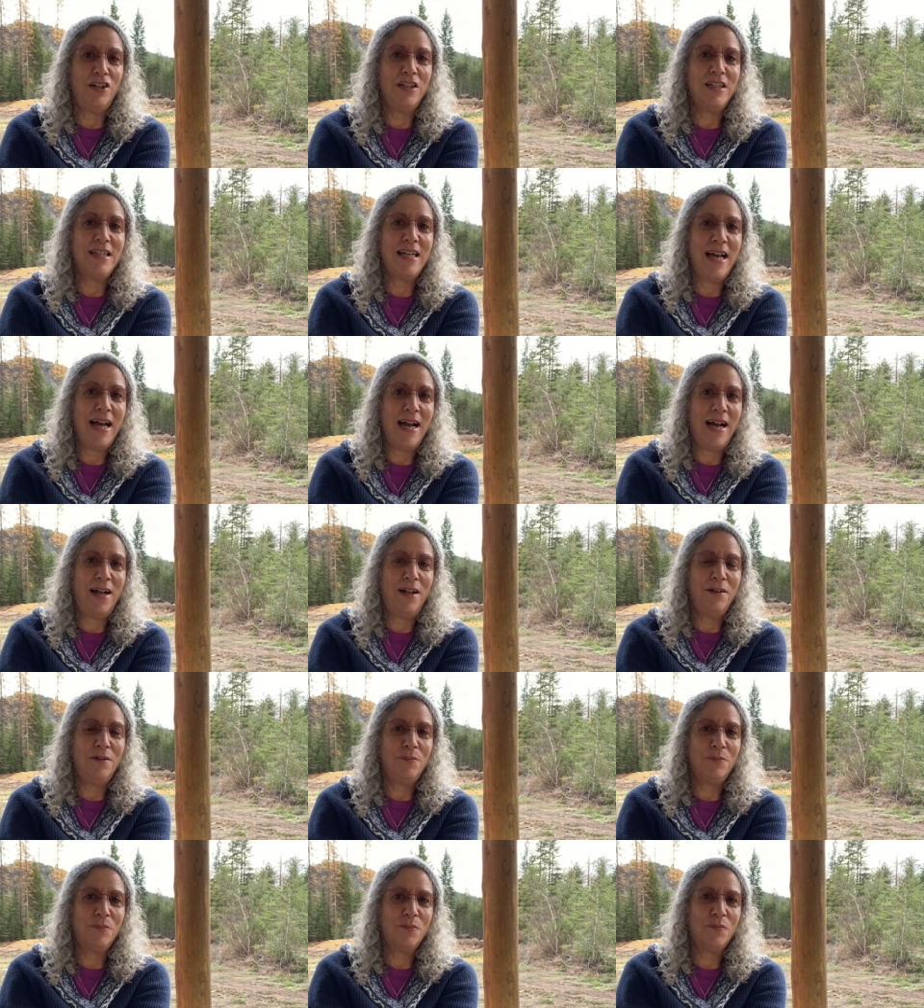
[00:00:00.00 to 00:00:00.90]

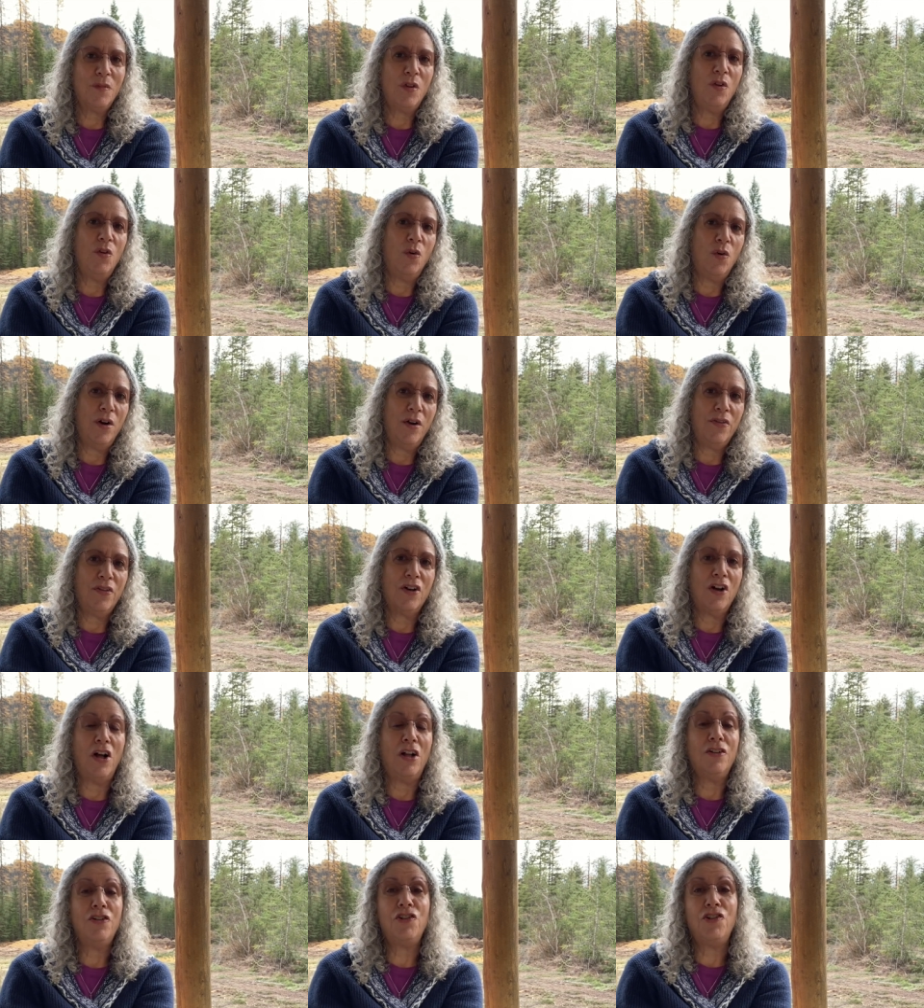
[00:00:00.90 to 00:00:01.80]
town north
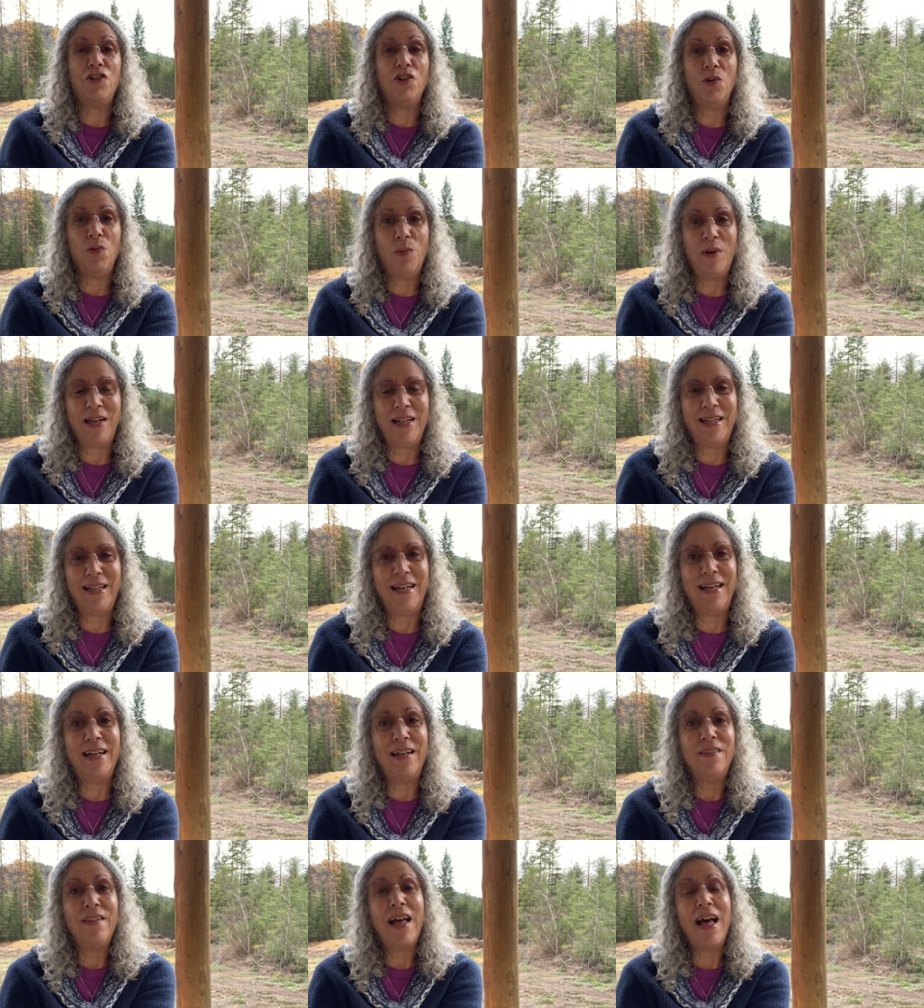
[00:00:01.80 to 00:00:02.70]
called
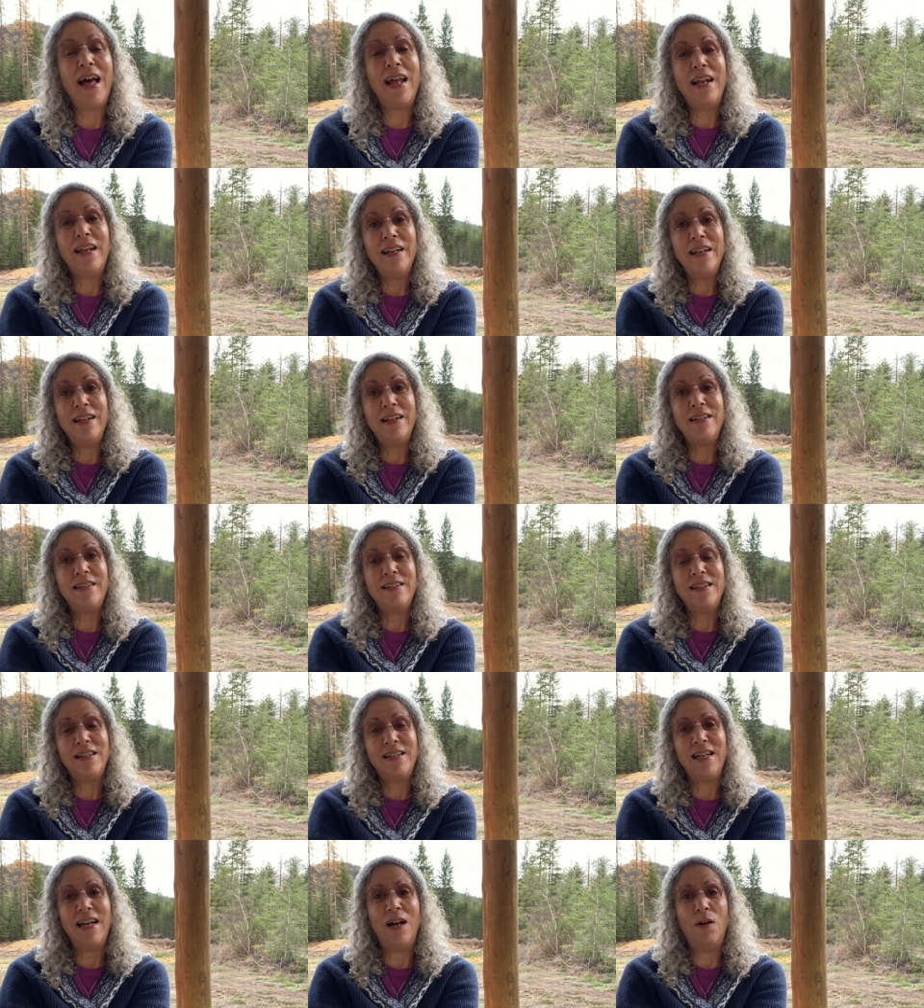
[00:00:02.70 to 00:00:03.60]
Chewelah, and that is the
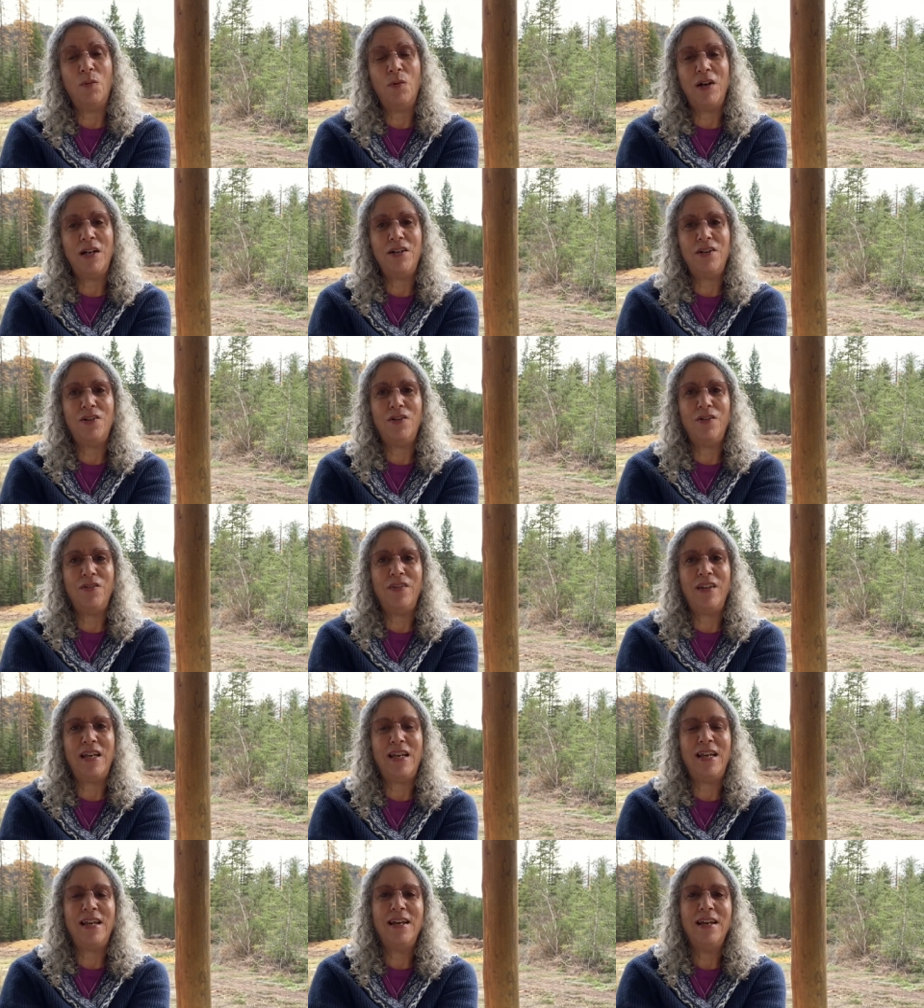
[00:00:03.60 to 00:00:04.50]
town where I do
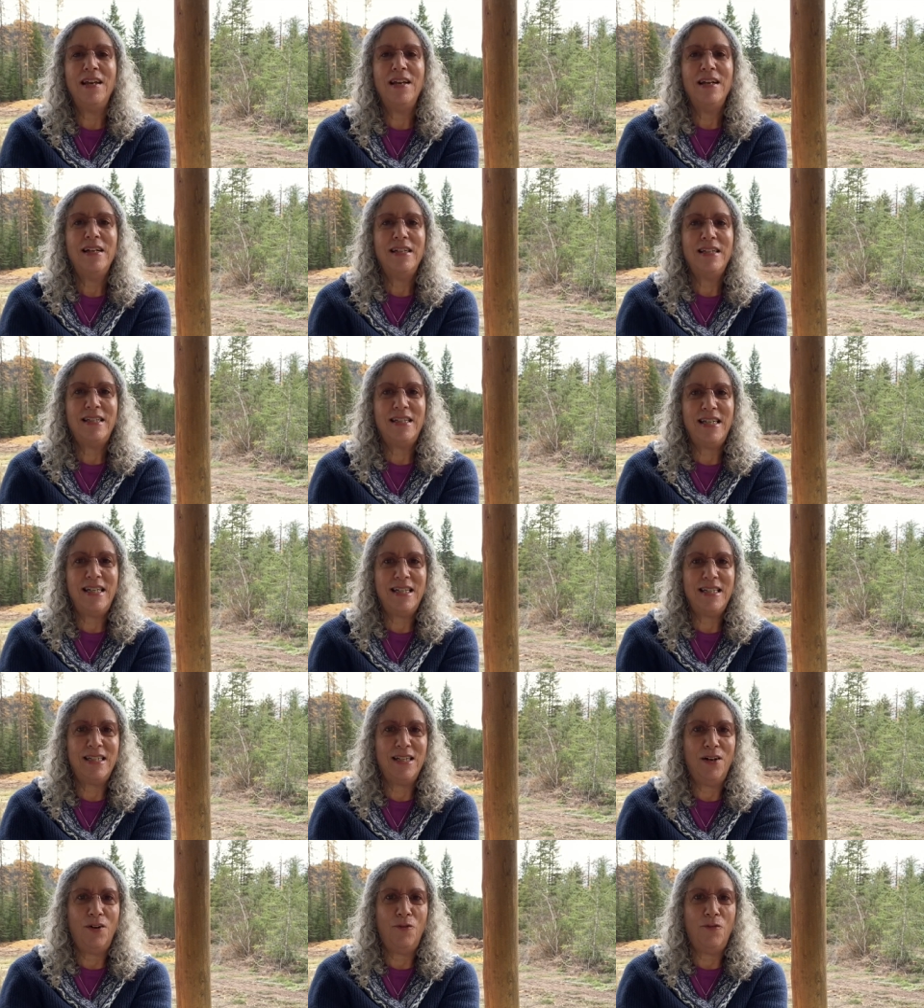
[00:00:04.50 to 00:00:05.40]
the
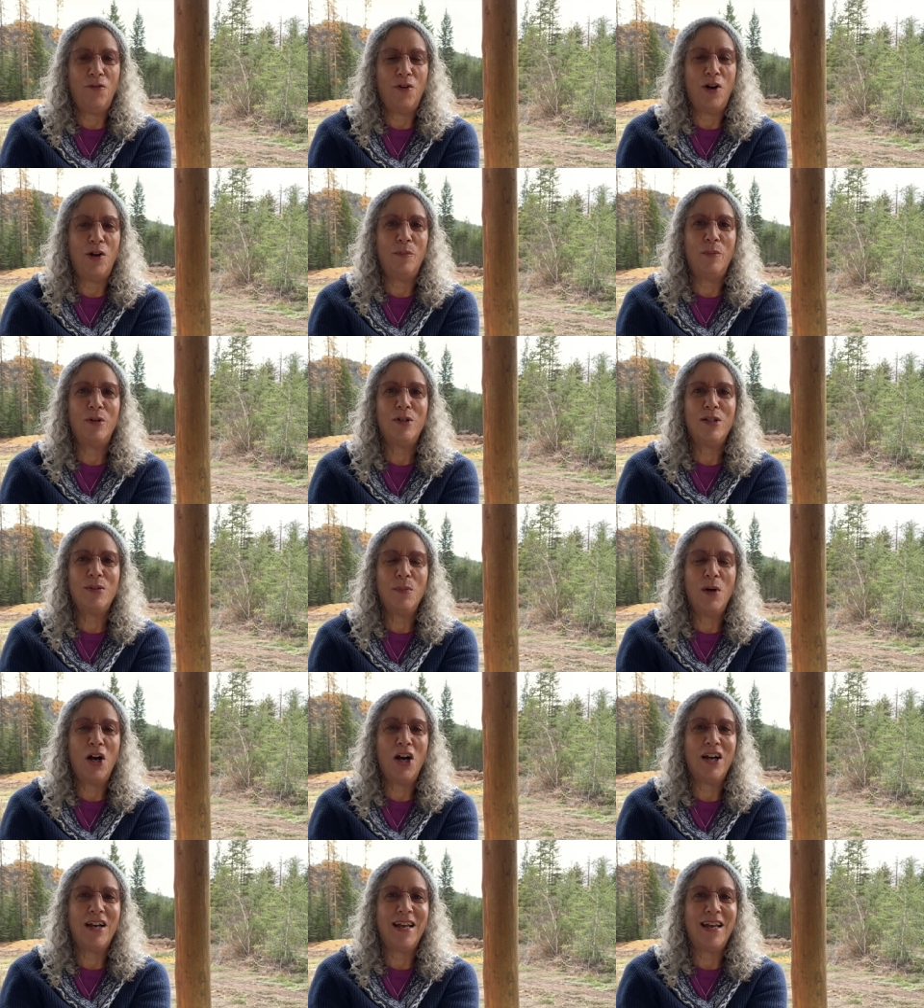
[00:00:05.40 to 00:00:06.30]
seasonal farmer's
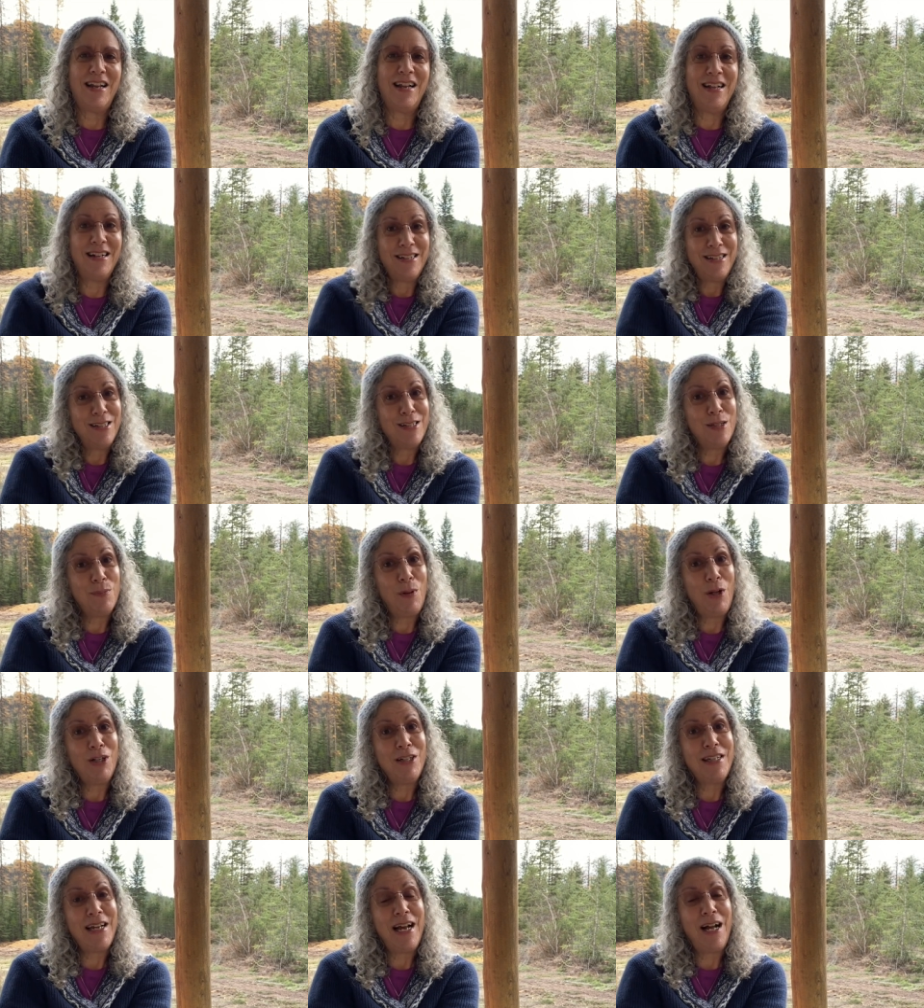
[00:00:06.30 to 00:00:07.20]
market. And it's a
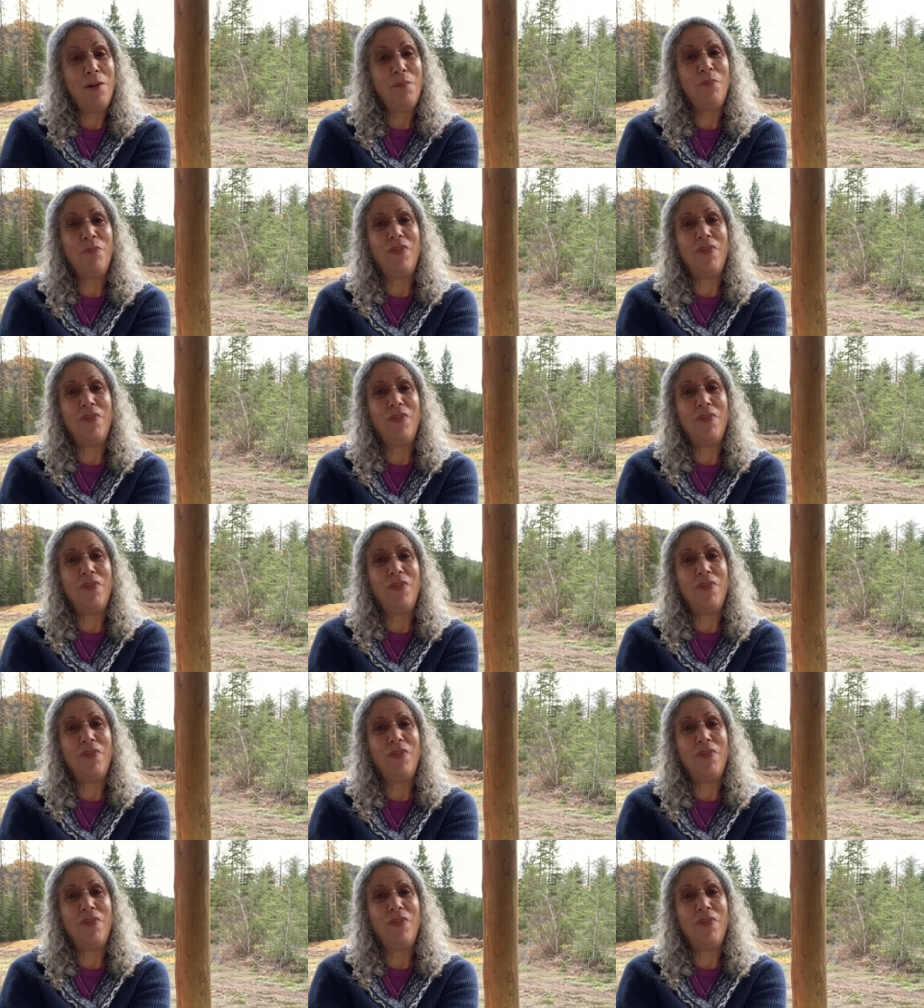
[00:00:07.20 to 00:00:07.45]
small town.